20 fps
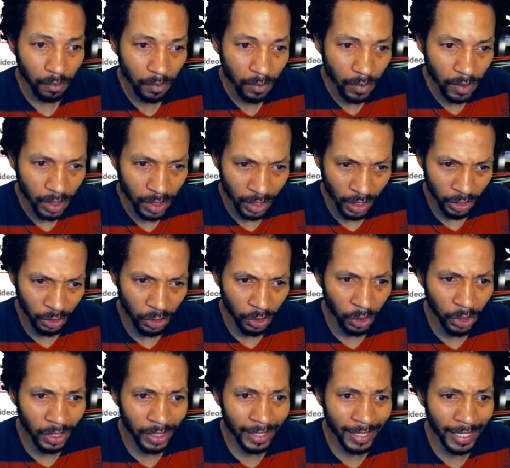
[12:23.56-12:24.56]
then you go to
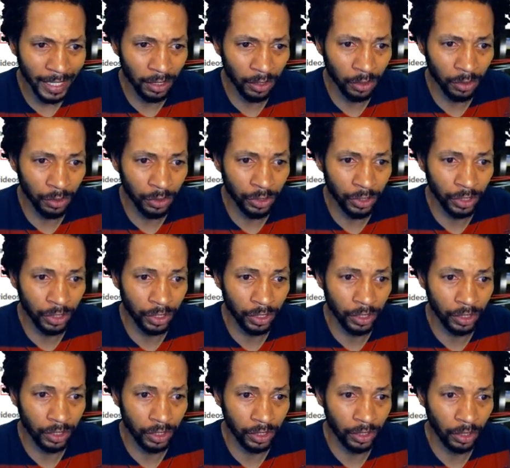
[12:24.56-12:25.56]
download your
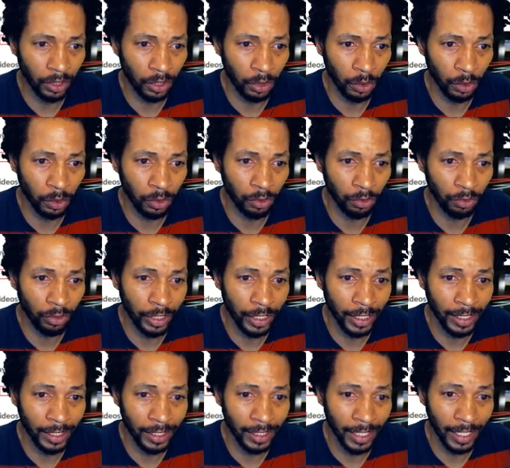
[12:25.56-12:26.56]
own 3D
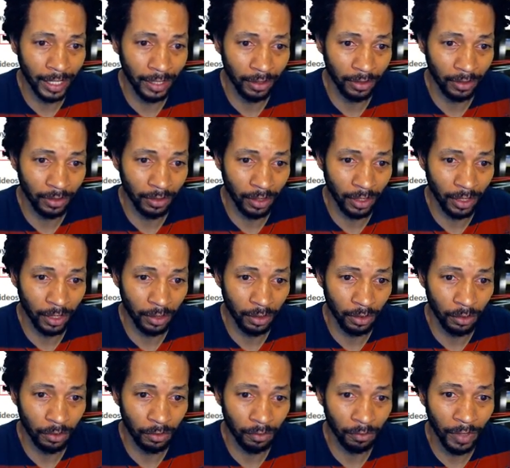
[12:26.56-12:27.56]
sets.
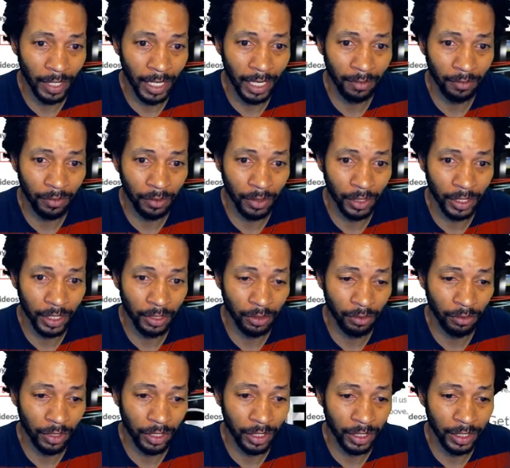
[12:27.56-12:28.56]
Include 5 unique
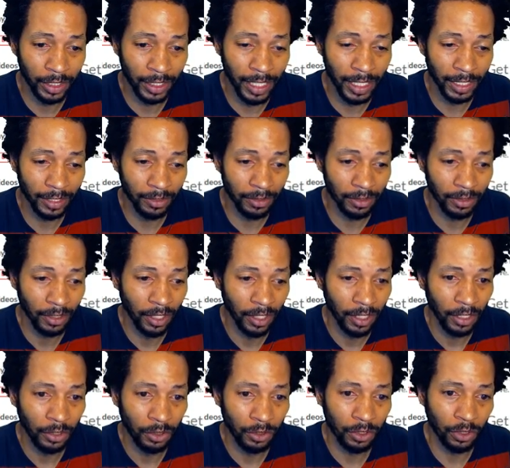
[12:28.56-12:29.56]
3D sets.
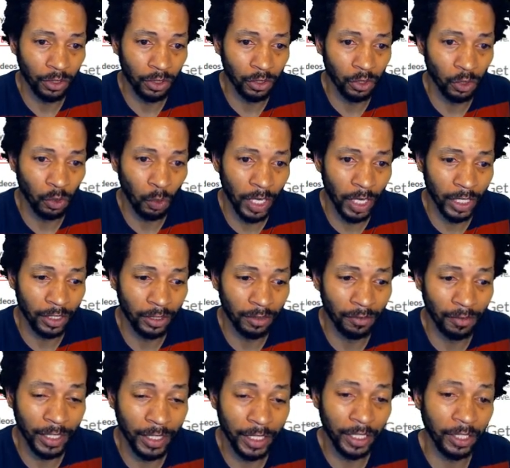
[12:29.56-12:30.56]
You can also watch the
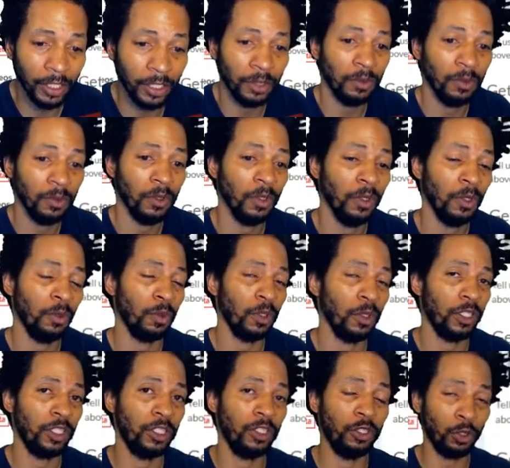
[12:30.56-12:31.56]
video,
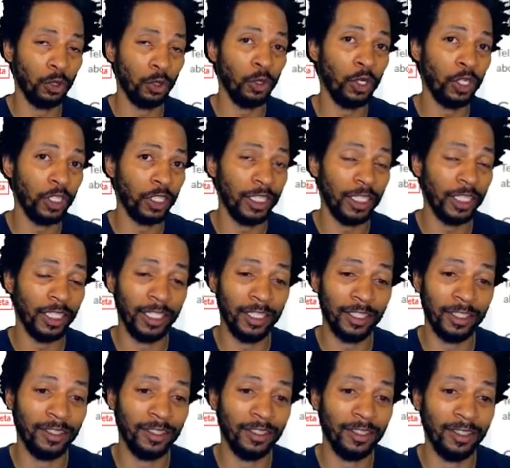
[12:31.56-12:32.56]
which George is
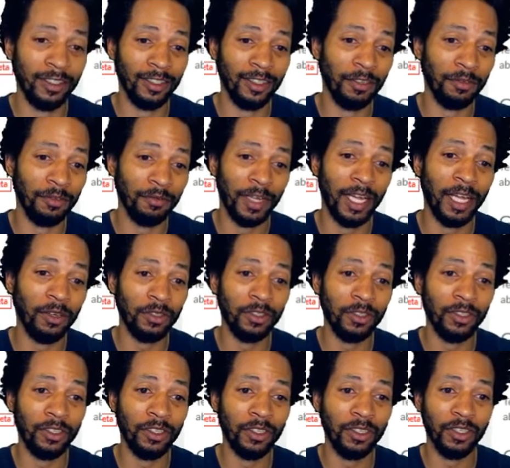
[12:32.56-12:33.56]
the
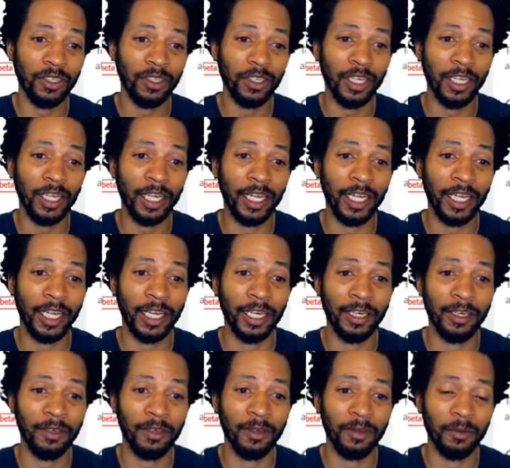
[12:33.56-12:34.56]
founder and
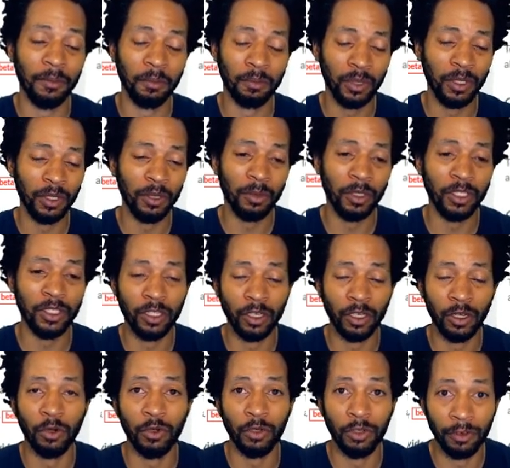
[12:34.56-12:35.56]
pretty much the
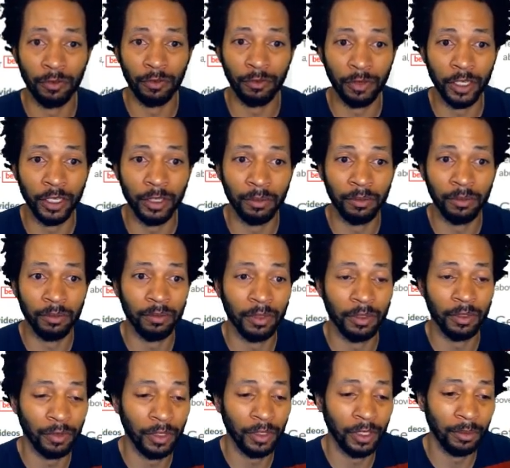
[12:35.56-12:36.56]
owner of Freedom, the
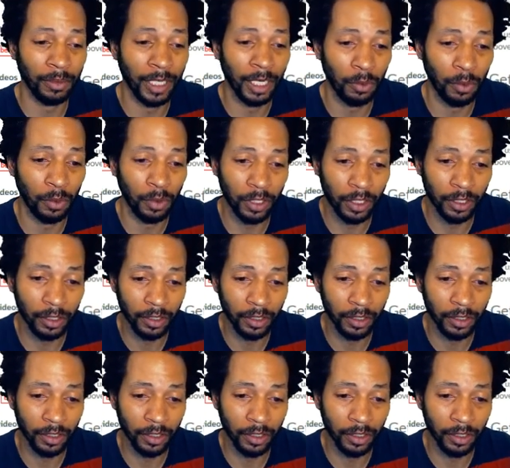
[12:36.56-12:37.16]
Freedom Network.